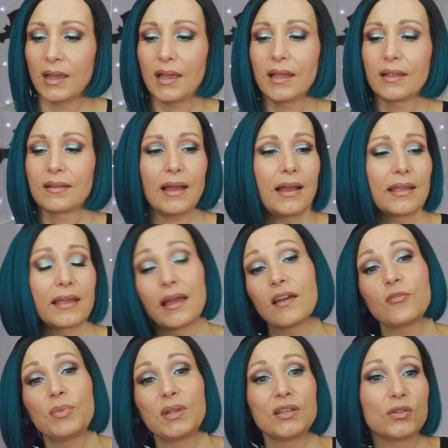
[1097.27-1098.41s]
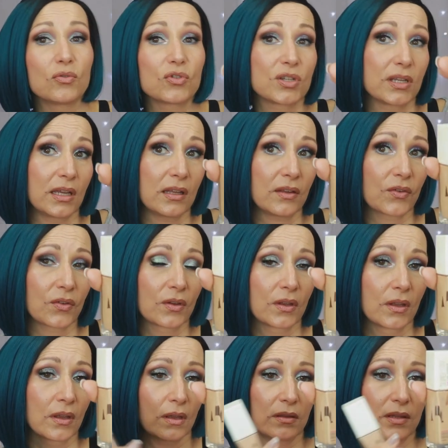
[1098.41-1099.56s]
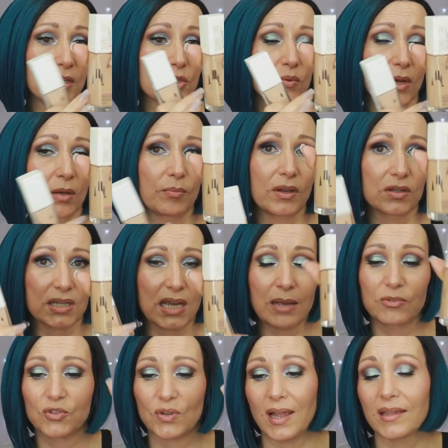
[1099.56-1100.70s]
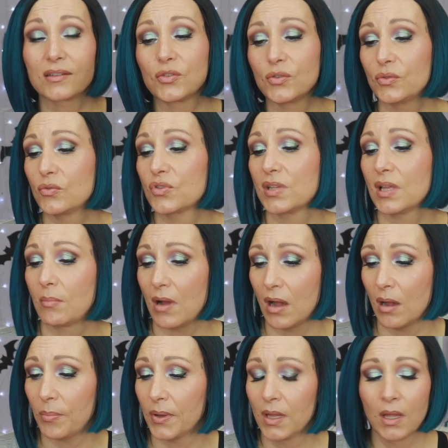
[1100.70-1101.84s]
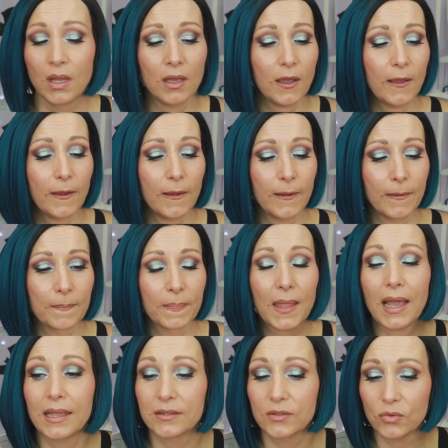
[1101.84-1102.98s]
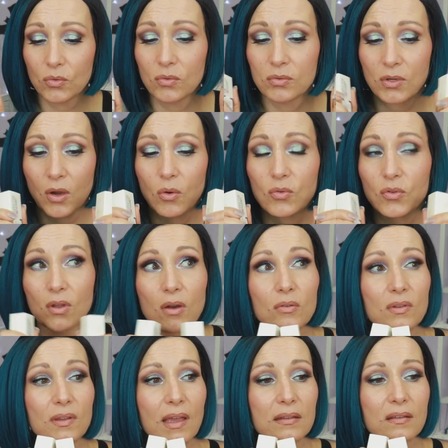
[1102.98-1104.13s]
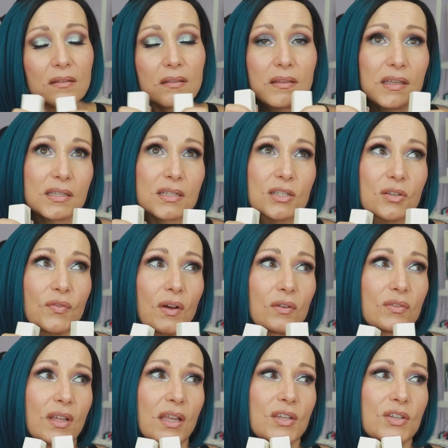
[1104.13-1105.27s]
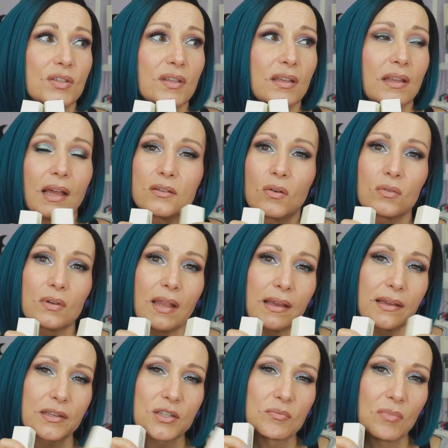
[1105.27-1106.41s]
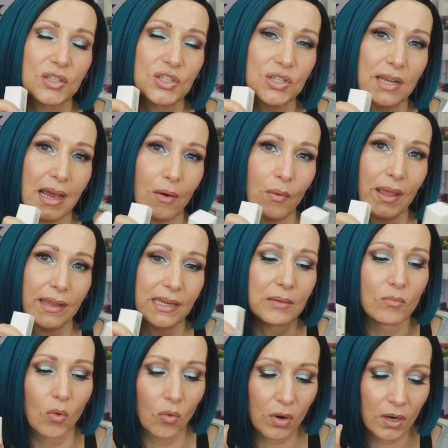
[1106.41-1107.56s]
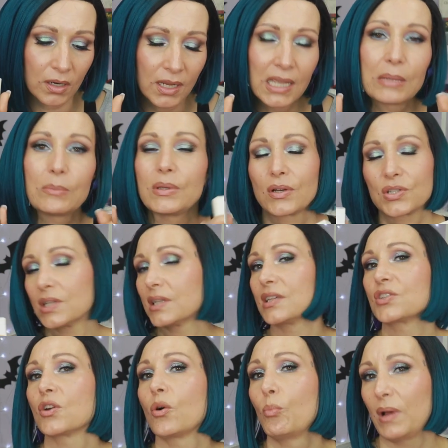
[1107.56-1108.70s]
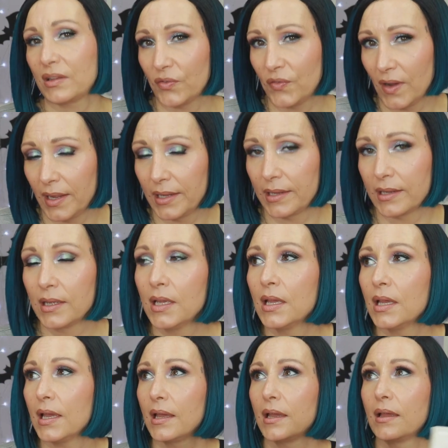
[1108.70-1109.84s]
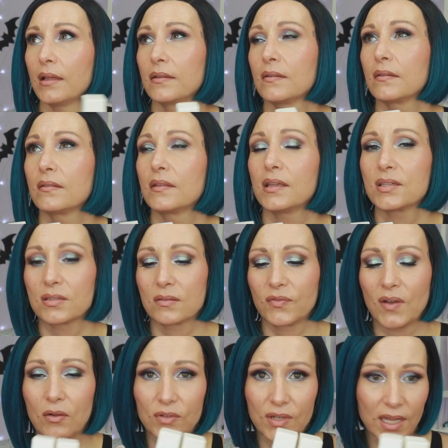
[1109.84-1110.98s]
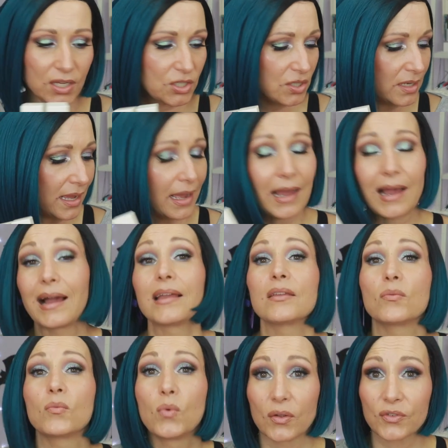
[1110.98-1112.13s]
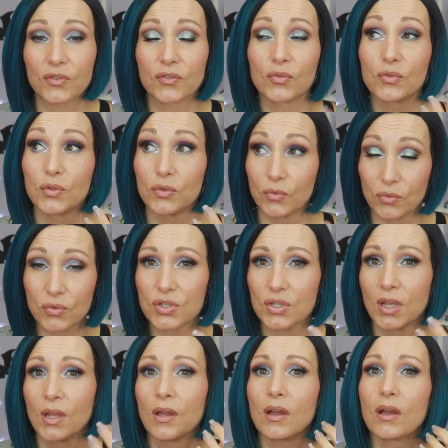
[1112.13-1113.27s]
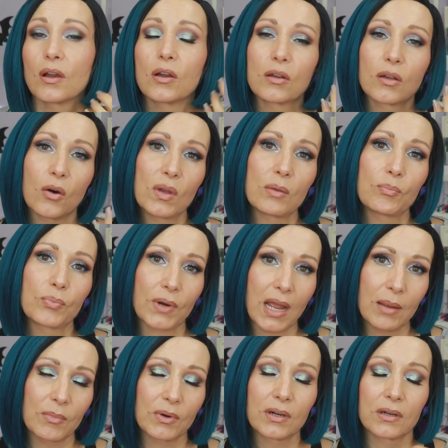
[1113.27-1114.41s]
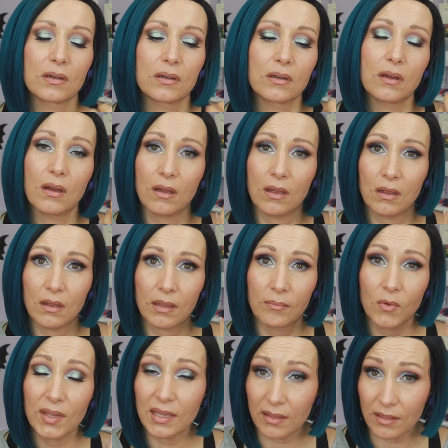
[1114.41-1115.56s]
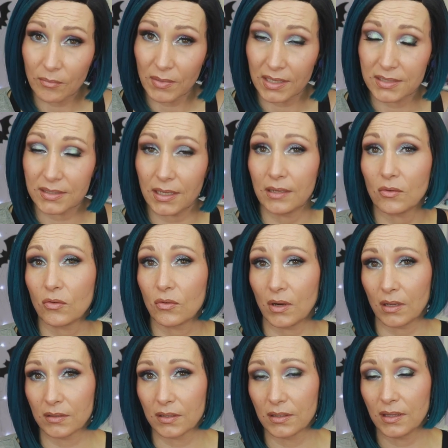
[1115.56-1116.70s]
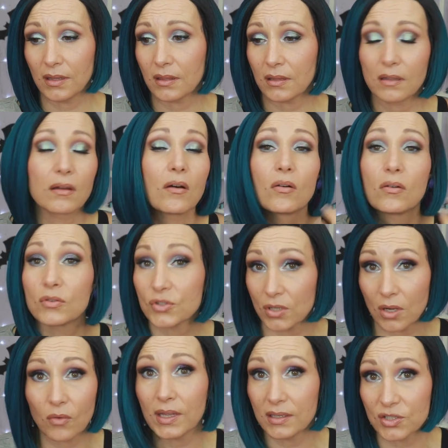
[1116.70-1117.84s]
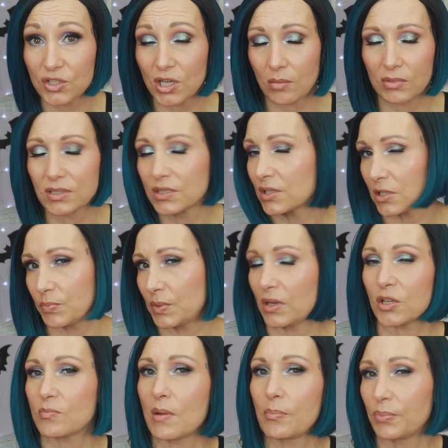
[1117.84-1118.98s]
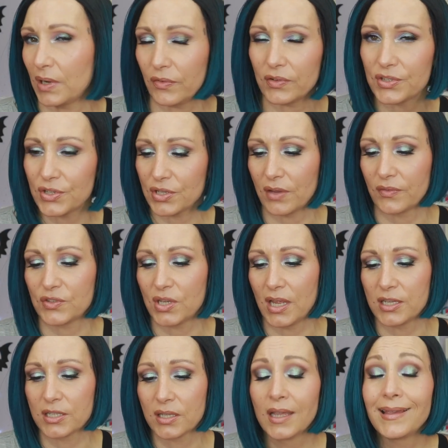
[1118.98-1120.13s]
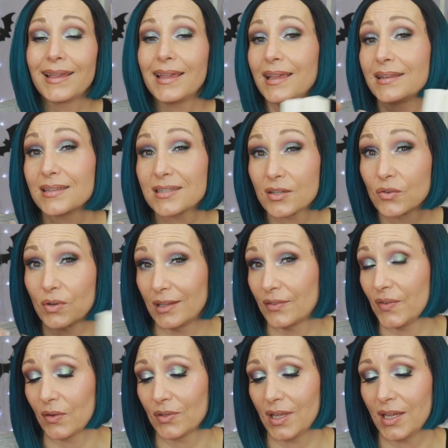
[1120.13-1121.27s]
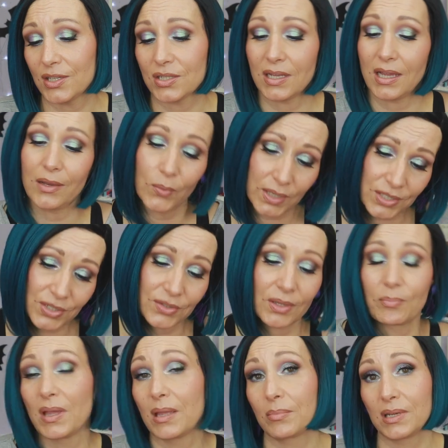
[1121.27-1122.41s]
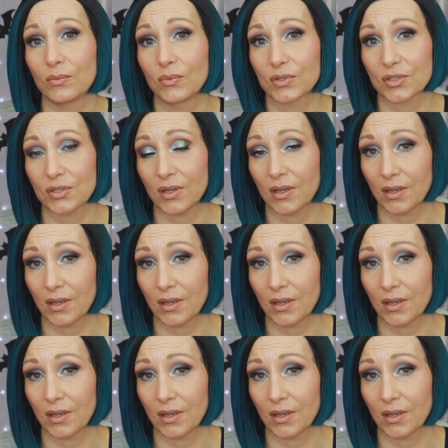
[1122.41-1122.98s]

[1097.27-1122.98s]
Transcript: And I have been using it this one because I'm trying to use them up. Um, I do know though that this is a foundation that I don't like as much now anymore because it is so mattifying. And this foundation I want to use a glowing primer either mixed in or underneath also in summer just because my preferences have changed. It is a great foundation. I wish that Maybelline was...